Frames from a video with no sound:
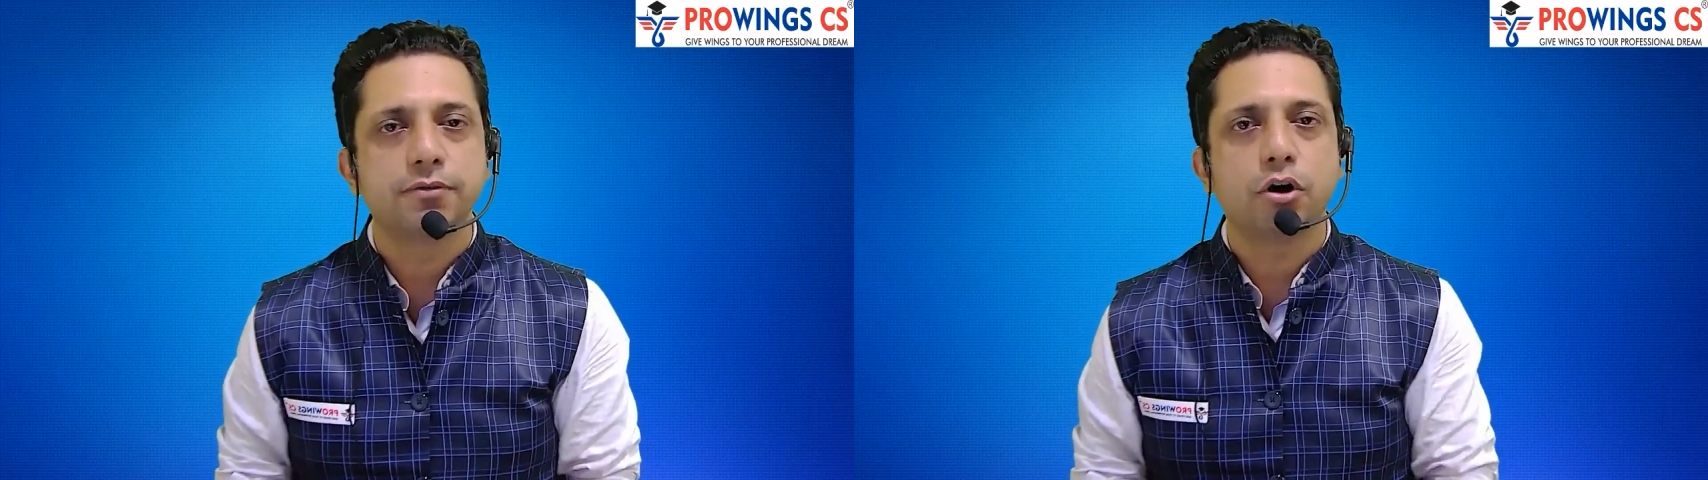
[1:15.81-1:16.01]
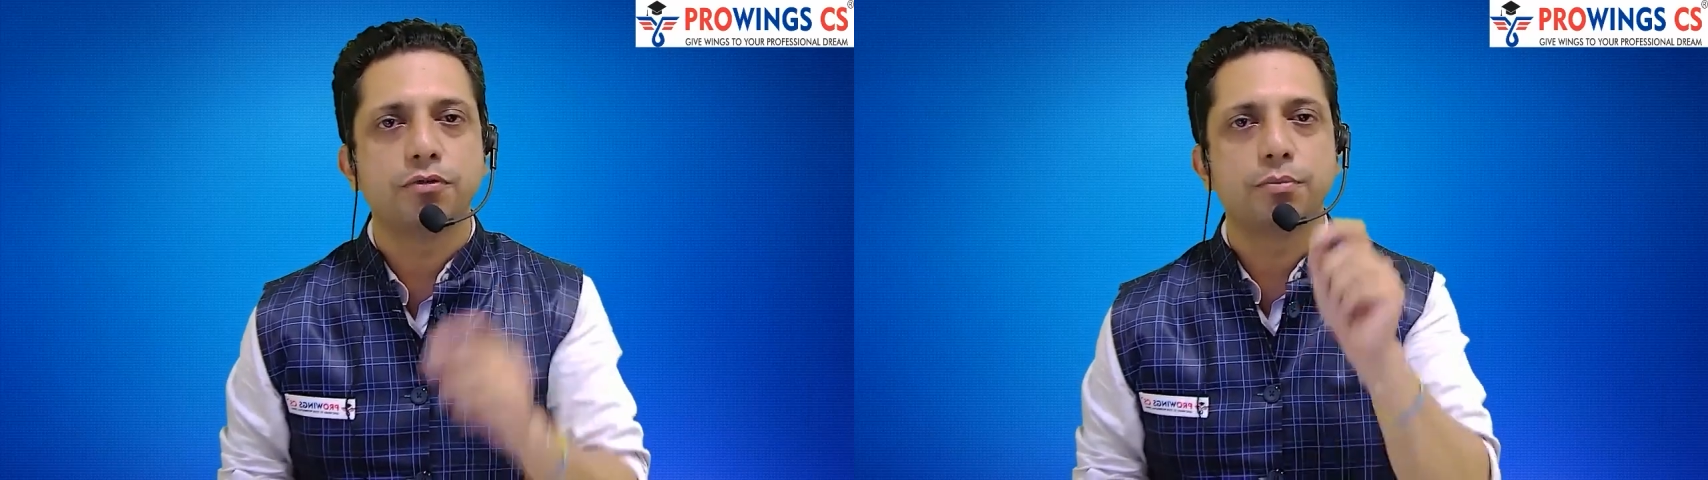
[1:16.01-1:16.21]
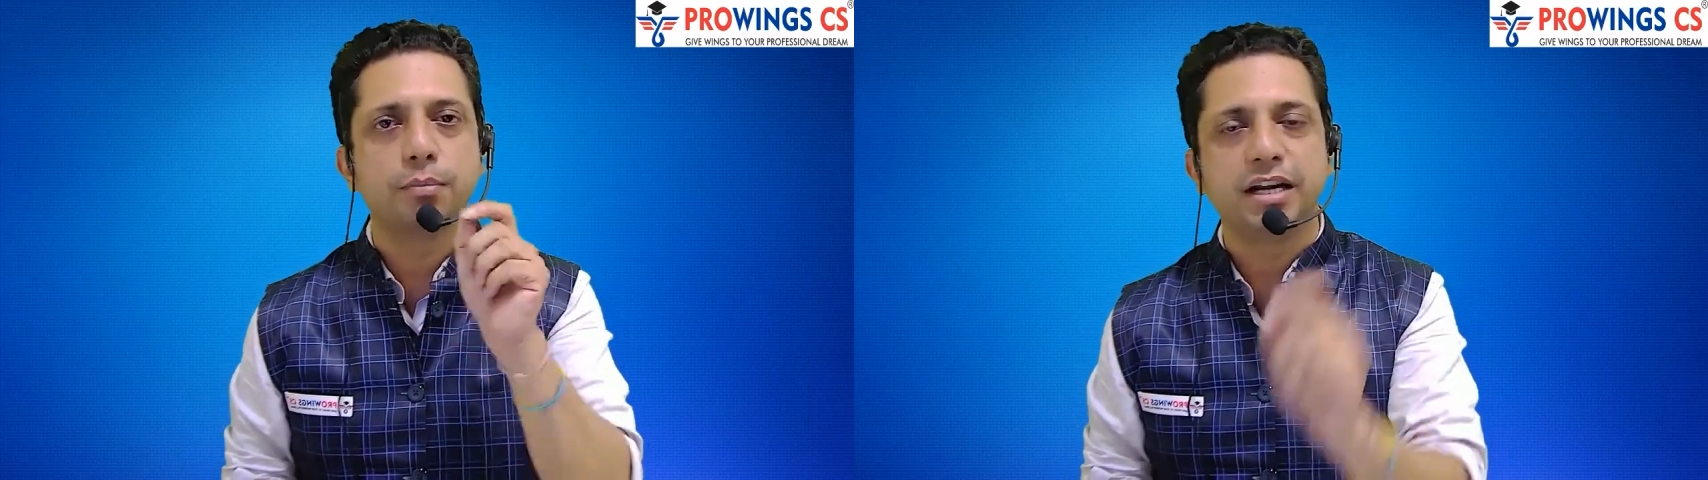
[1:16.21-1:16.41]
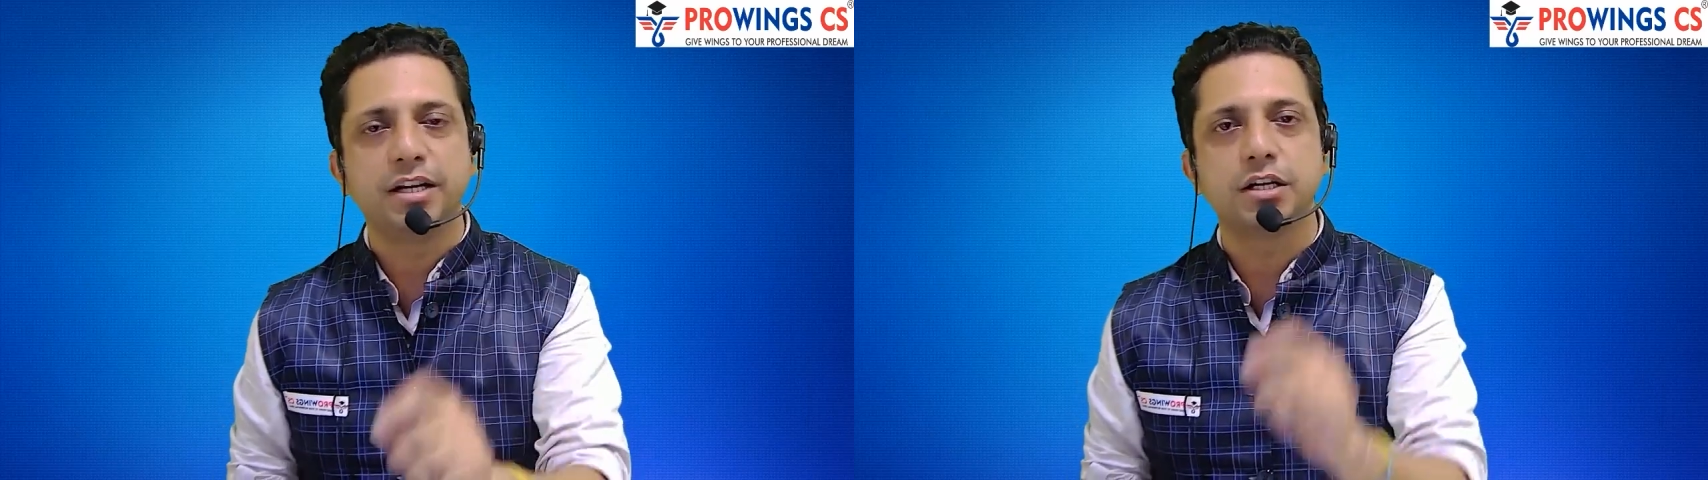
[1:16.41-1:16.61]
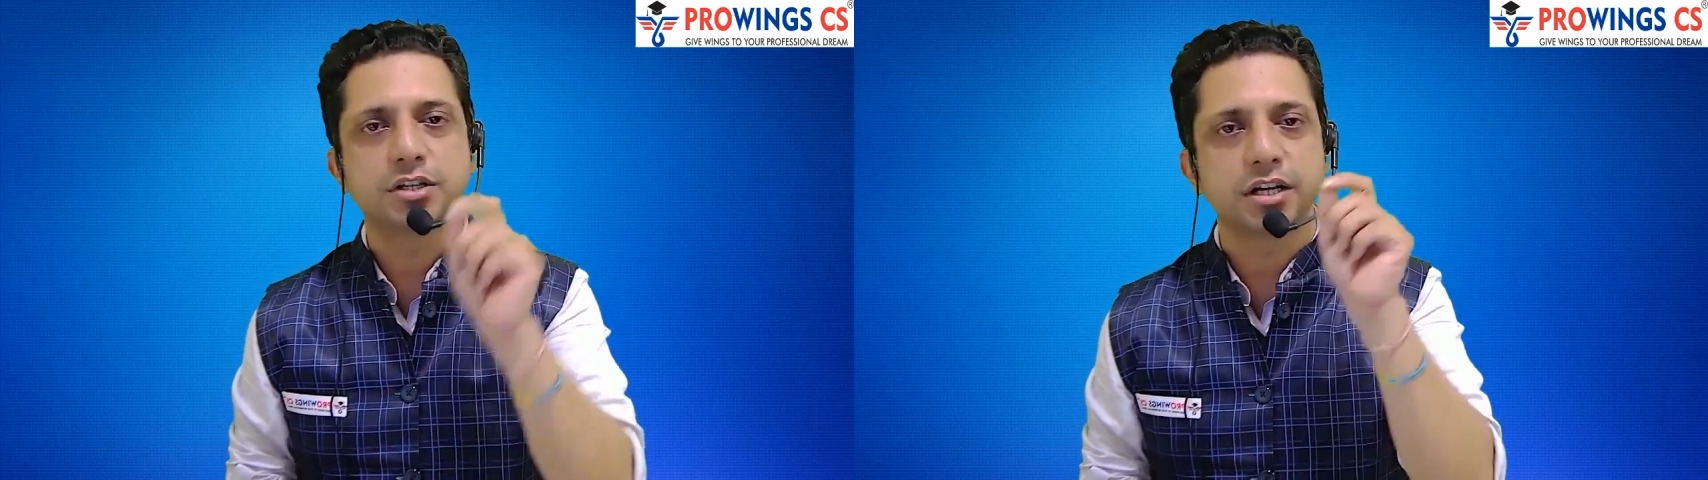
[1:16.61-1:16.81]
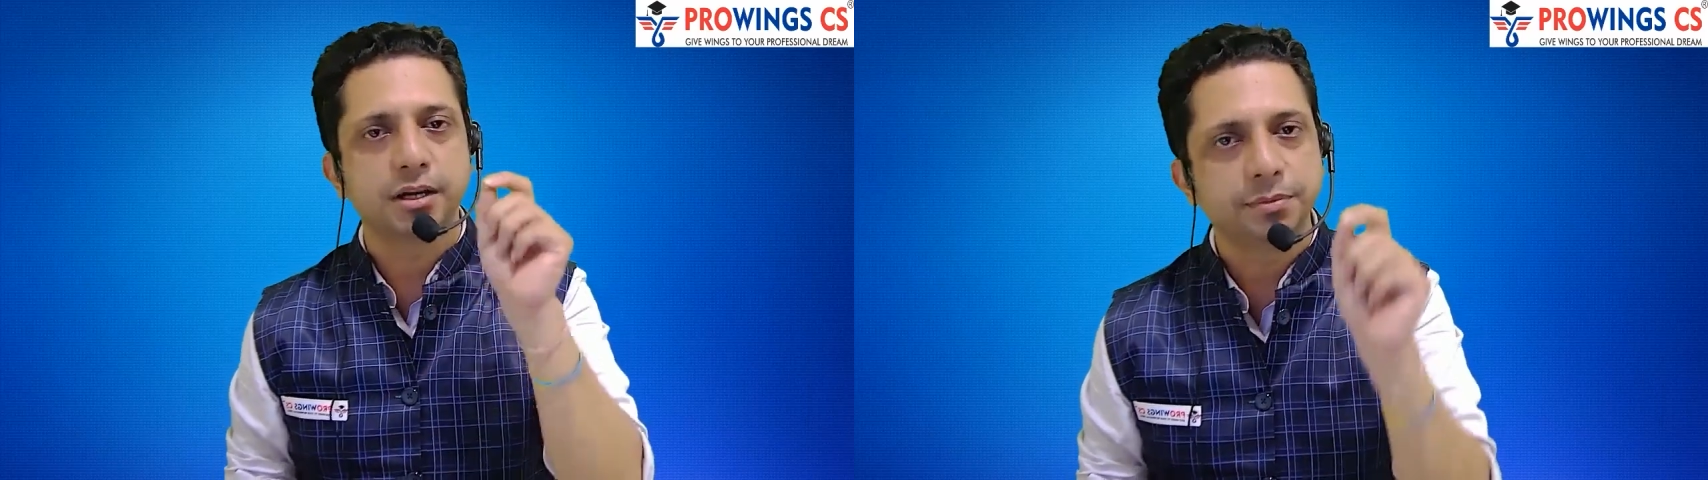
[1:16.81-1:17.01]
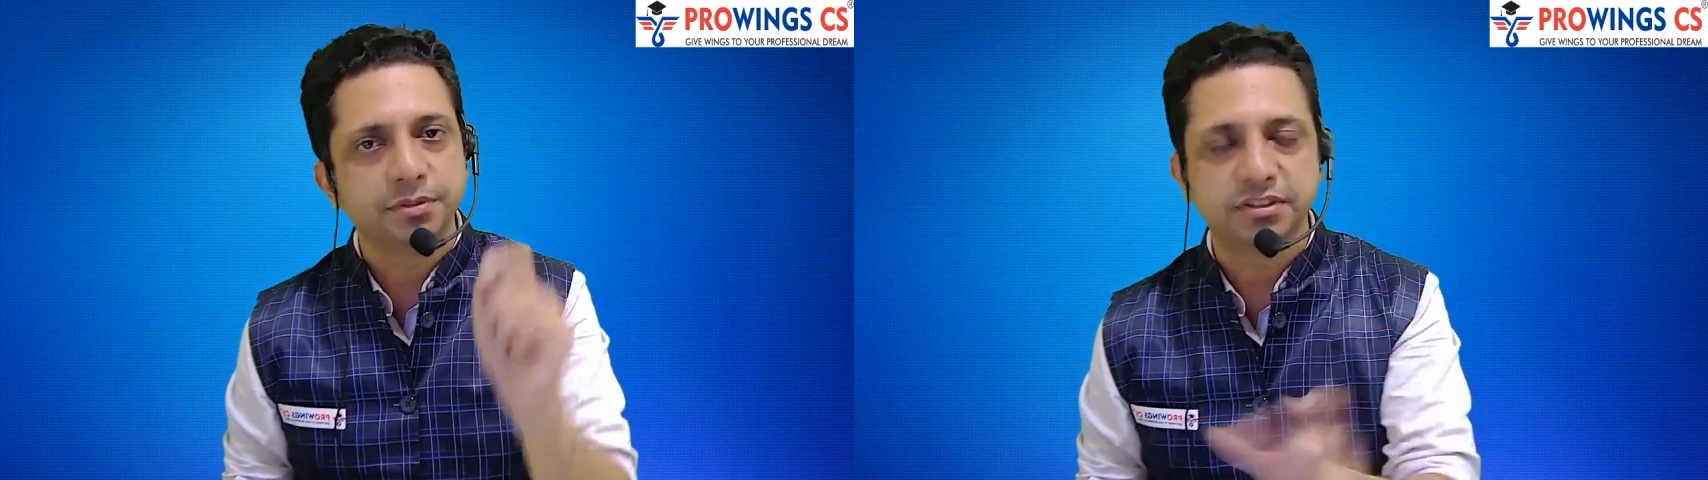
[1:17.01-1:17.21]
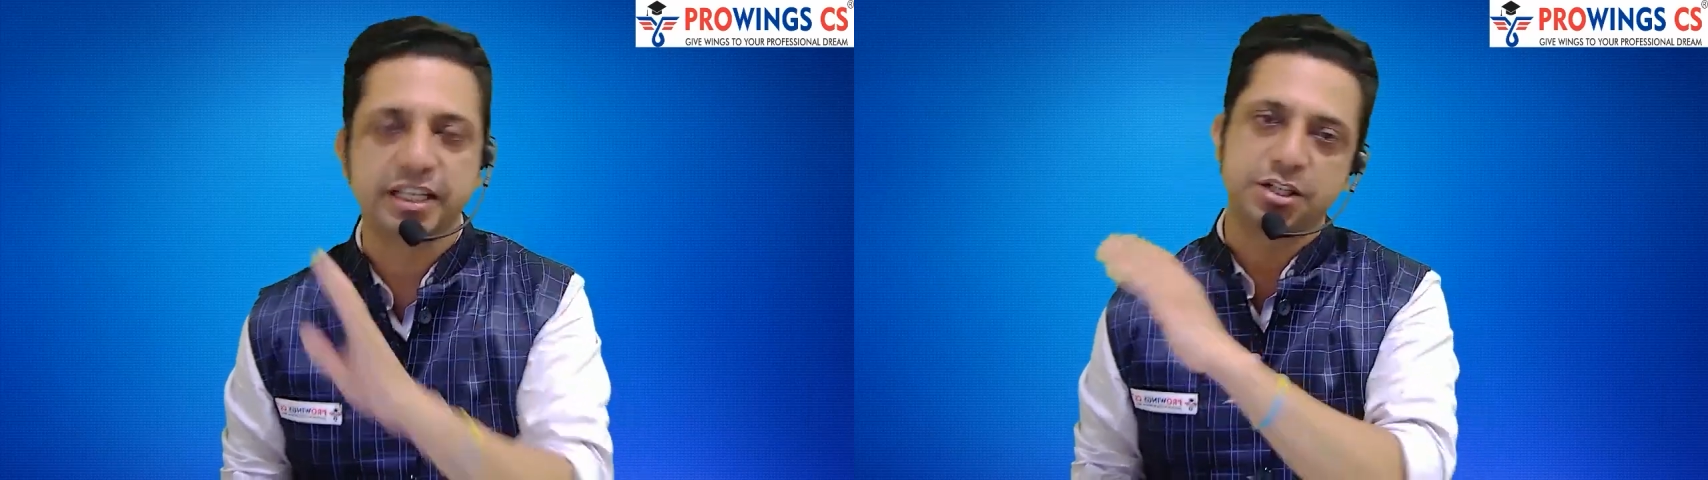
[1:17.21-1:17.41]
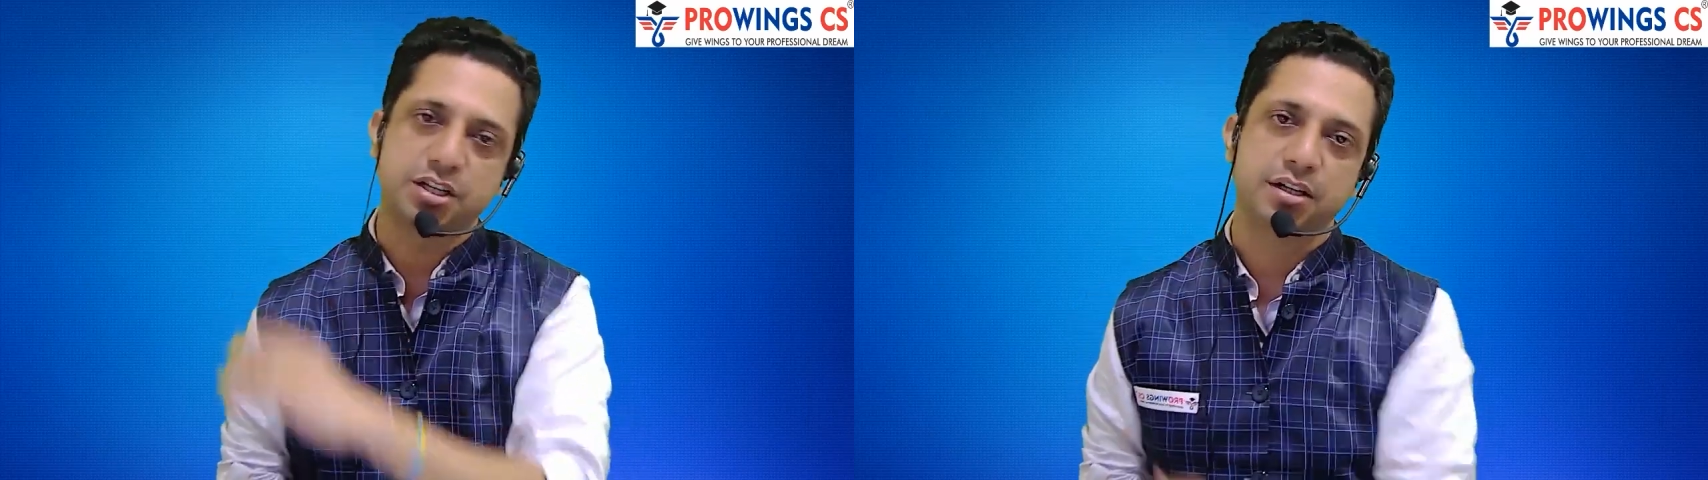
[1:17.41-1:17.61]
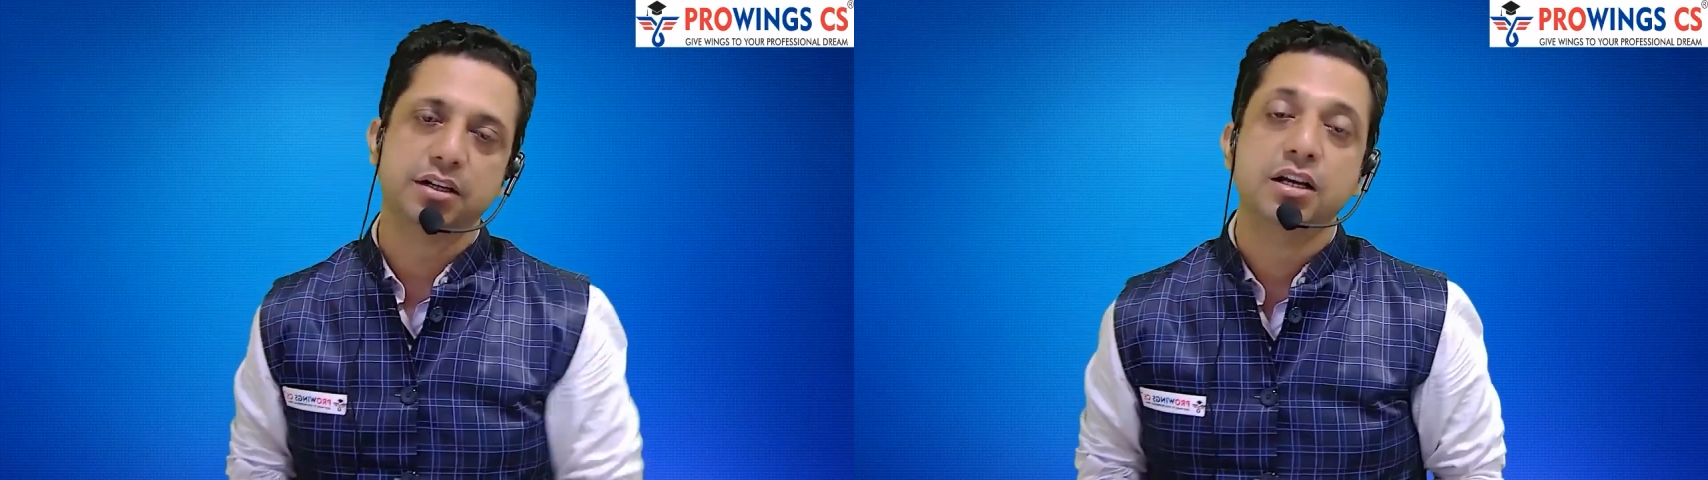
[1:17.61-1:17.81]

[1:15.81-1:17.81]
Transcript: of mentorship session.